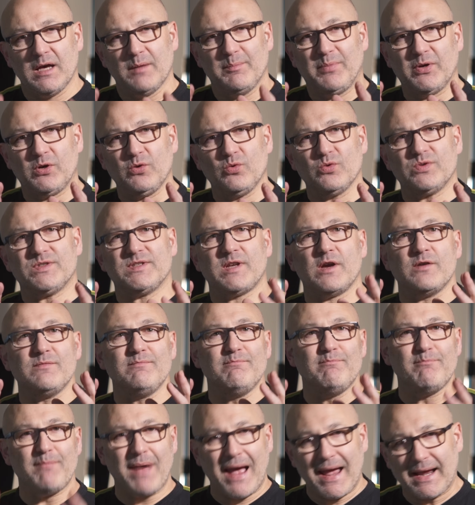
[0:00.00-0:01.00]
but also
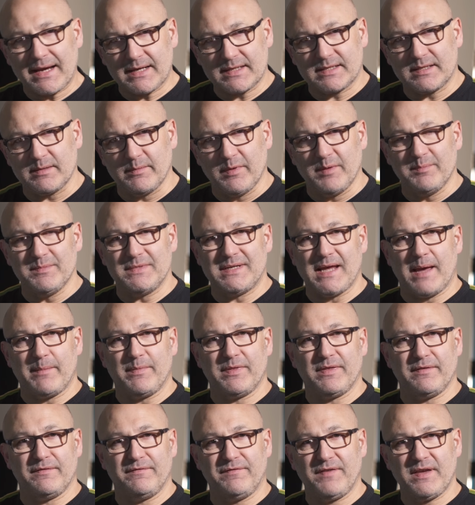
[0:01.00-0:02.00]
maximum
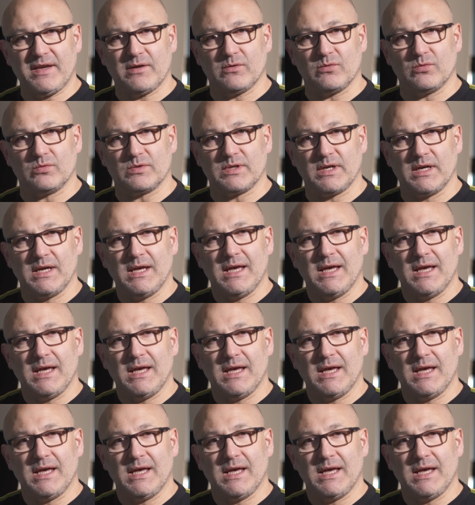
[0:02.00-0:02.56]
depth of field,